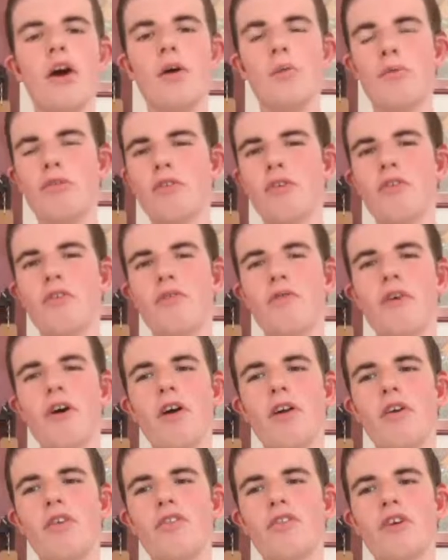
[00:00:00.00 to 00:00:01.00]
So the
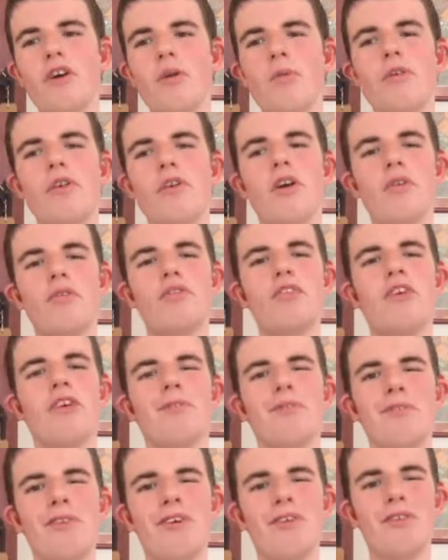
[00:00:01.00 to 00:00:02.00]
furlough scheme, you've
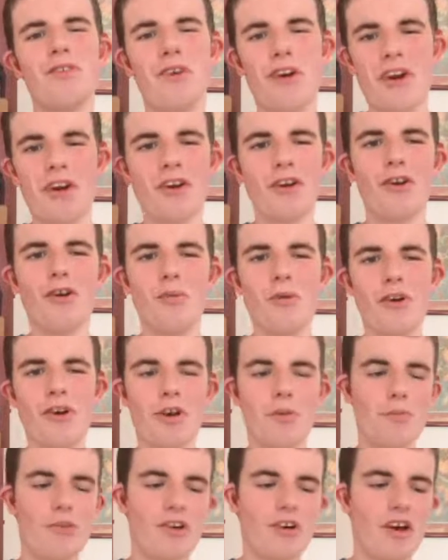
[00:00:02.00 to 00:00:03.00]
seen real
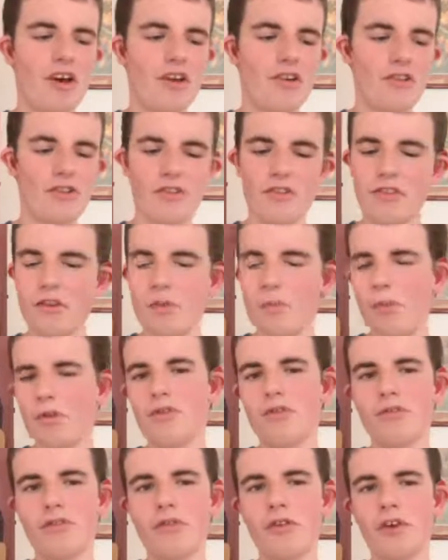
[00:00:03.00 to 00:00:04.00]
economic implications. Some
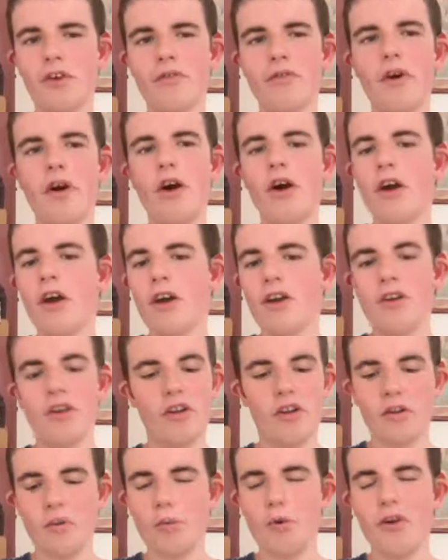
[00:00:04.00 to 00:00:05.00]
people are doing
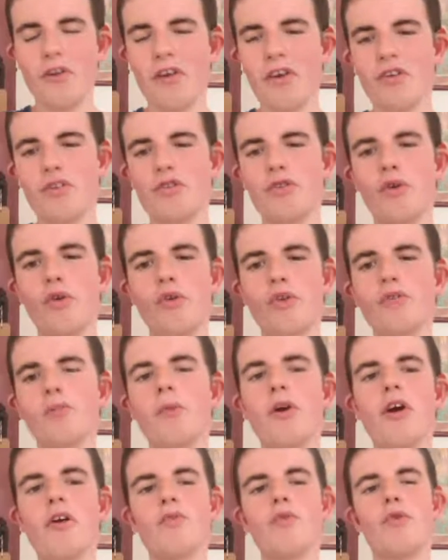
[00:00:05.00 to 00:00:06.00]
fine, while their stocks
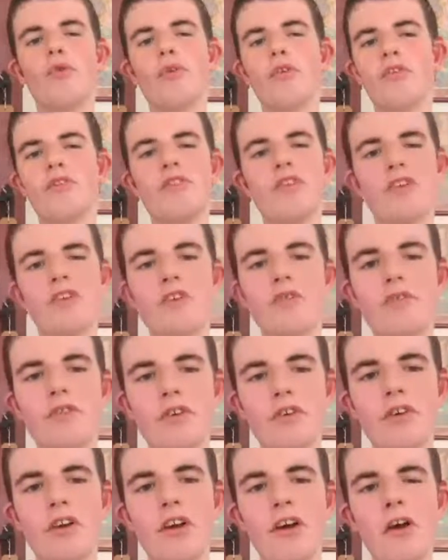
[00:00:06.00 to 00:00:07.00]
may have fallen
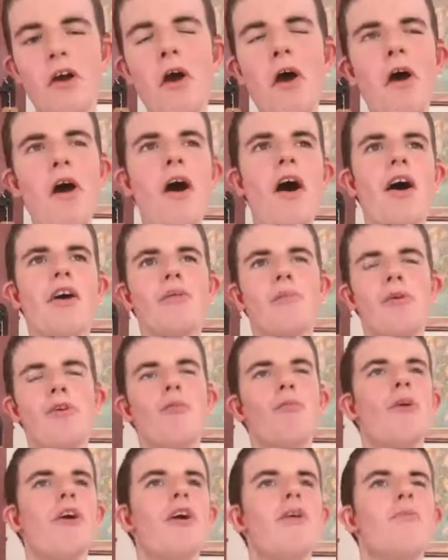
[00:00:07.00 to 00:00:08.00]
significantly. Other
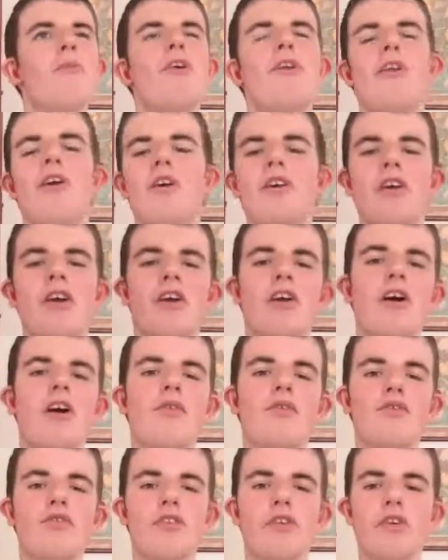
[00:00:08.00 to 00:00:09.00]
people may have been lucky
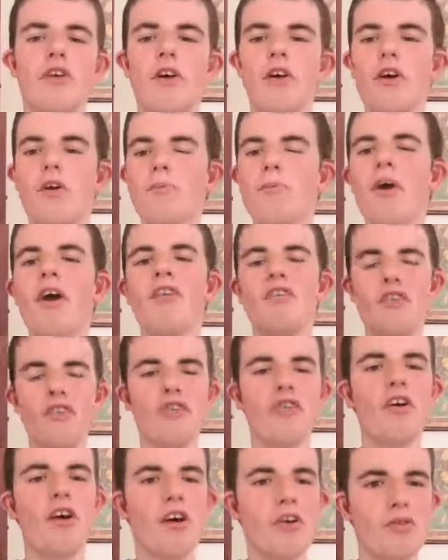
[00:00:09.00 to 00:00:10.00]
enough to, bet a
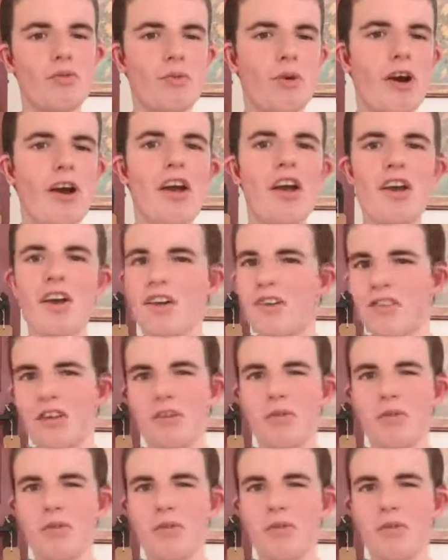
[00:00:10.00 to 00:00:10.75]
certain way, because